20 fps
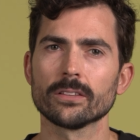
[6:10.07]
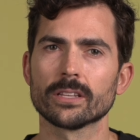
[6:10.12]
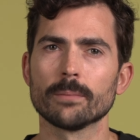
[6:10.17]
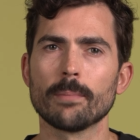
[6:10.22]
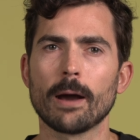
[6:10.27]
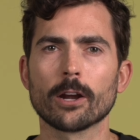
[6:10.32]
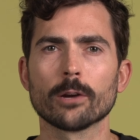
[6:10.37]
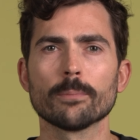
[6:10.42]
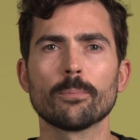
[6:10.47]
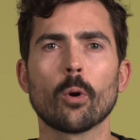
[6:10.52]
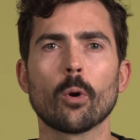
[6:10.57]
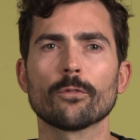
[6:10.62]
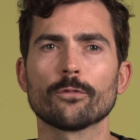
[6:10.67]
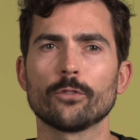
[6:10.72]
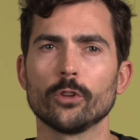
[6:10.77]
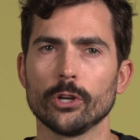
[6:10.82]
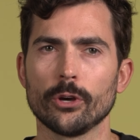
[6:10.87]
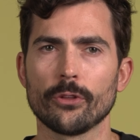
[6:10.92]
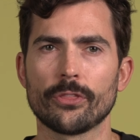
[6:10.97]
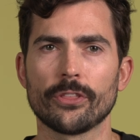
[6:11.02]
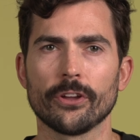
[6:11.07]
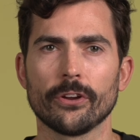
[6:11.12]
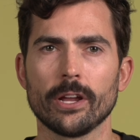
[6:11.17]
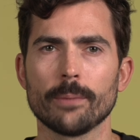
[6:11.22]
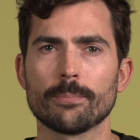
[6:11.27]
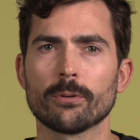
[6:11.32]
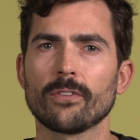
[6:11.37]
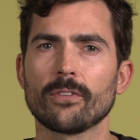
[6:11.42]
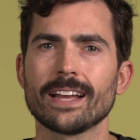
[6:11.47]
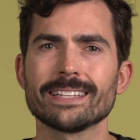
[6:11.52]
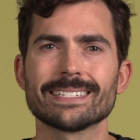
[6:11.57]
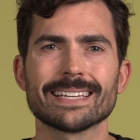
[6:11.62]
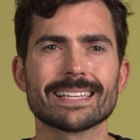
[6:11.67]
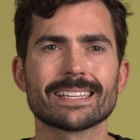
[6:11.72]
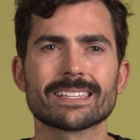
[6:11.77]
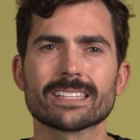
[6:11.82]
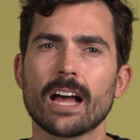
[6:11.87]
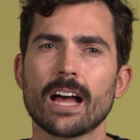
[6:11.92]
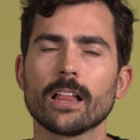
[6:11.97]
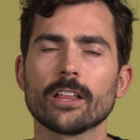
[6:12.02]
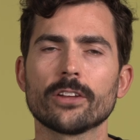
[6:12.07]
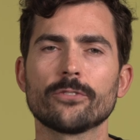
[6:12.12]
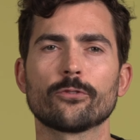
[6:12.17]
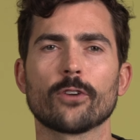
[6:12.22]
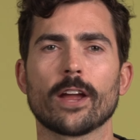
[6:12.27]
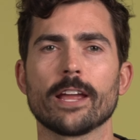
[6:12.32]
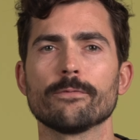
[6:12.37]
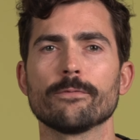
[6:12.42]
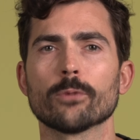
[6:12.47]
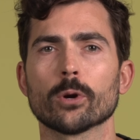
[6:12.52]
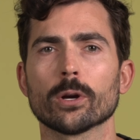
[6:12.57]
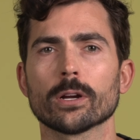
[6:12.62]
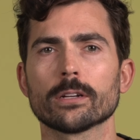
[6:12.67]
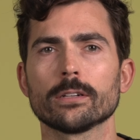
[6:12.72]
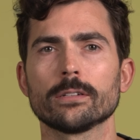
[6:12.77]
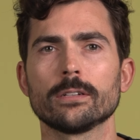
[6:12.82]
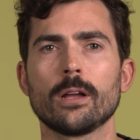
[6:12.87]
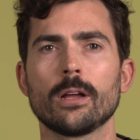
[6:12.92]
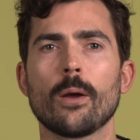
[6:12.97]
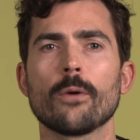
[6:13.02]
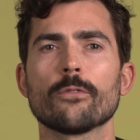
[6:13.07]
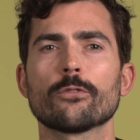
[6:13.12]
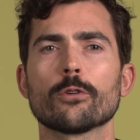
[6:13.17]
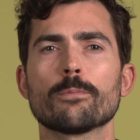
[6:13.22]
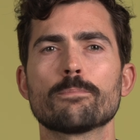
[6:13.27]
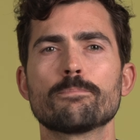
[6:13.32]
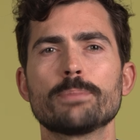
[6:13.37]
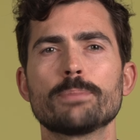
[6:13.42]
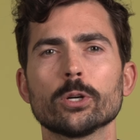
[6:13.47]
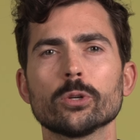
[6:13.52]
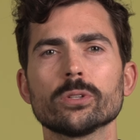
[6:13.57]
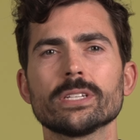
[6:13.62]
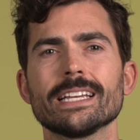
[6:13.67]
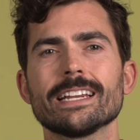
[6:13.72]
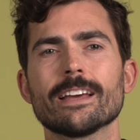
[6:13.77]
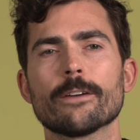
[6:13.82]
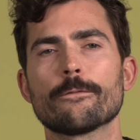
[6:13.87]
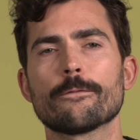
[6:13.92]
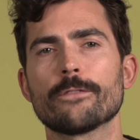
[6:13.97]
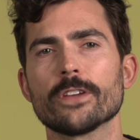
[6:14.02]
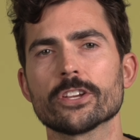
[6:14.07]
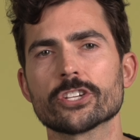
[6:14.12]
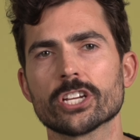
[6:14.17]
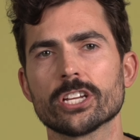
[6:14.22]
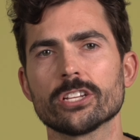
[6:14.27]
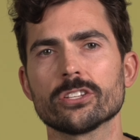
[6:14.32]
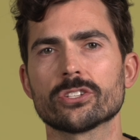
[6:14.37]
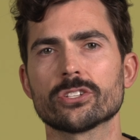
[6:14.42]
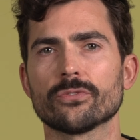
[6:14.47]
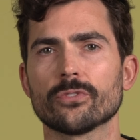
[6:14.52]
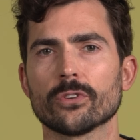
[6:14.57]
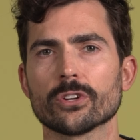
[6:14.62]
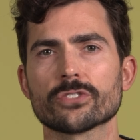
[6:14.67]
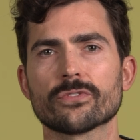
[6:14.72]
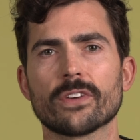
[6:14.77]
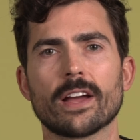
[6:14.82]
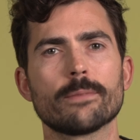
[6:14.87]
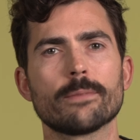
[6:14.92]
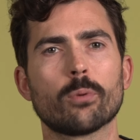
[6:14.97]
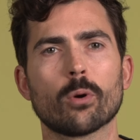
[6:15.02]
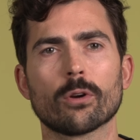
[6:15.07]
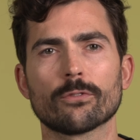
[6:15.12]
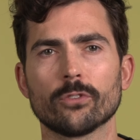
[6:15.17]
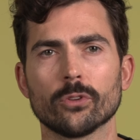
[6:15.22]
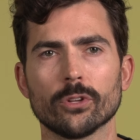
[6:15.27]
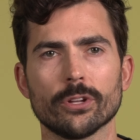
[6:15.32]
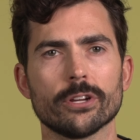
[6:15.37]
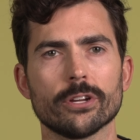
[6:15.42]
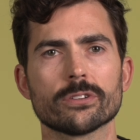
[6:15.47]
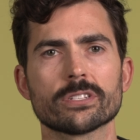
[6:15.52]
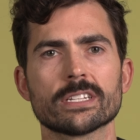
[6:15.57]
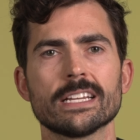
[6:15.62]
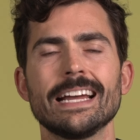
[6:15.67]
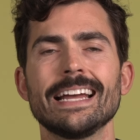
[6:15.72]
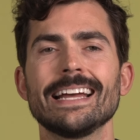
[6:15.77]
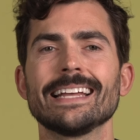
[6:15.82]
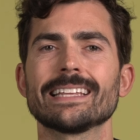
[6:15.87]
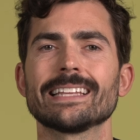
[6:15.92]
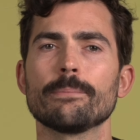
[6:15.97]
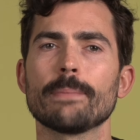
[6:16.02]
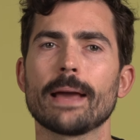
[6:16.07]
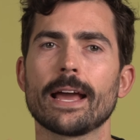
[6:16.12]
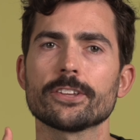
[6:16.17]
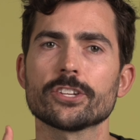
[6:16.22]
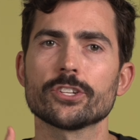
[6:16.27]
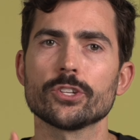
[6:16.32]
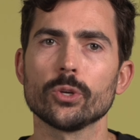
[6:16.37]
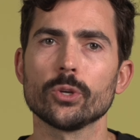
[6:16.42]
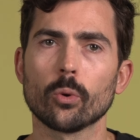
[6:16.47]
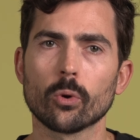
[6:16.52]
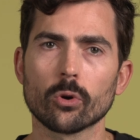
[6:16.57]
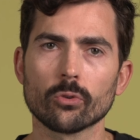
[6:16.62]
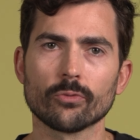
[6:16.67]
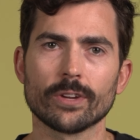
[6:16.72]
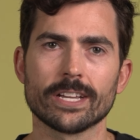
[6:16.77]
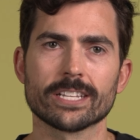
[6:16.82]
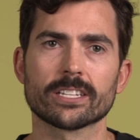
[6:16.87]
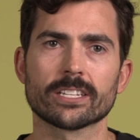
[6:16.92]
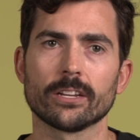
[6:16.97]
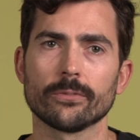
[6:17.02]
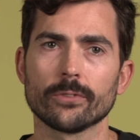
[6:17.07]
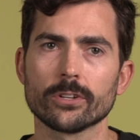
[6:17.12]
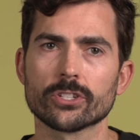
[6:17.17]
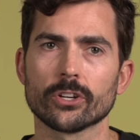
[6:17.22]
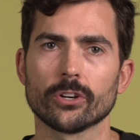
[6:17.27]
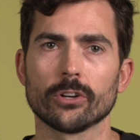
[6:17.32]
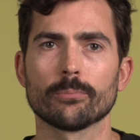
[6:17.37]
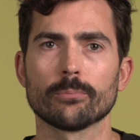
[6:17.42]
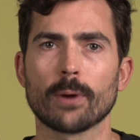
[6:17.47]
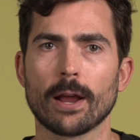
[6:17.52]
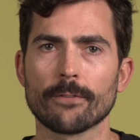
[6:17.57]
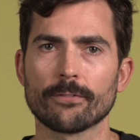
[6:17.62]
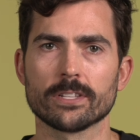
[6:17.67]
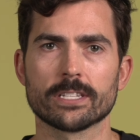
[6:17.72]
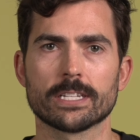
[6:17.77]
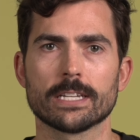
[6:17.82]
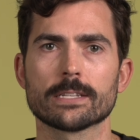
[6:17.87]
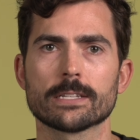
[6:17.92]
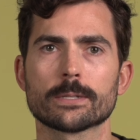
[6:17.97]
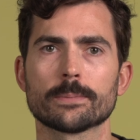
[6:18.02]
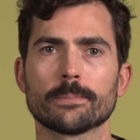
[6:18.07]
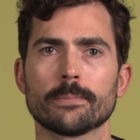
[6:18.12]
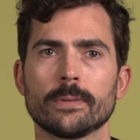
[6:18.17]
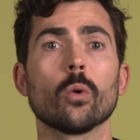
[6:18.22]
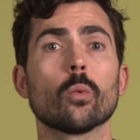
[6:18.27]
The modern portfolio theory provides a solid framework for building efficient, diversified portfolios that match your risk and return preferences.